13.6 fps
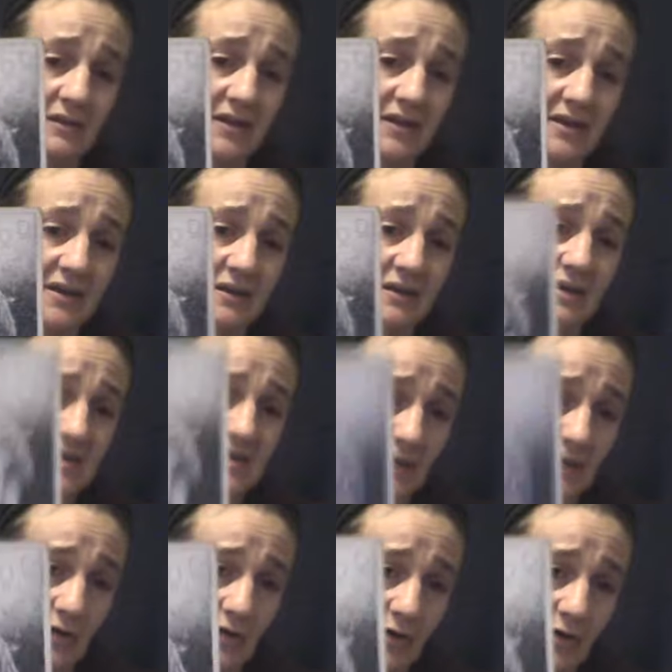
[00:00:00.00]
Like
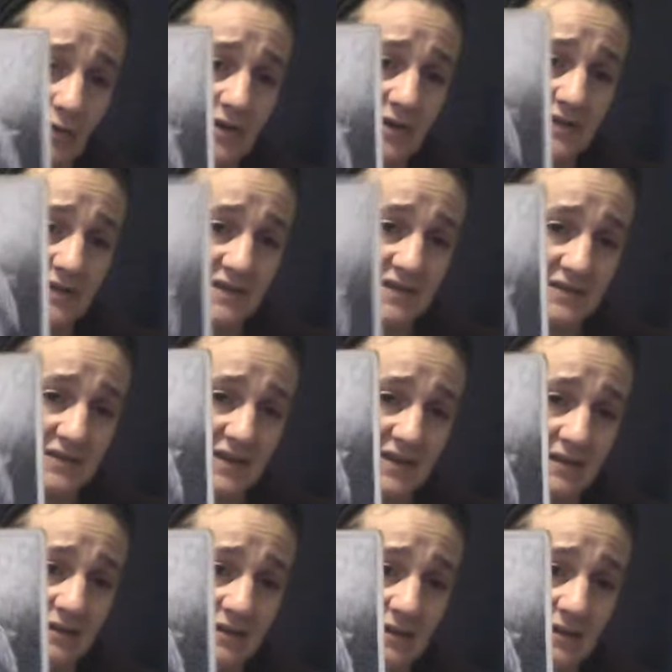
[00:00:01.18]
sorrow, discontent,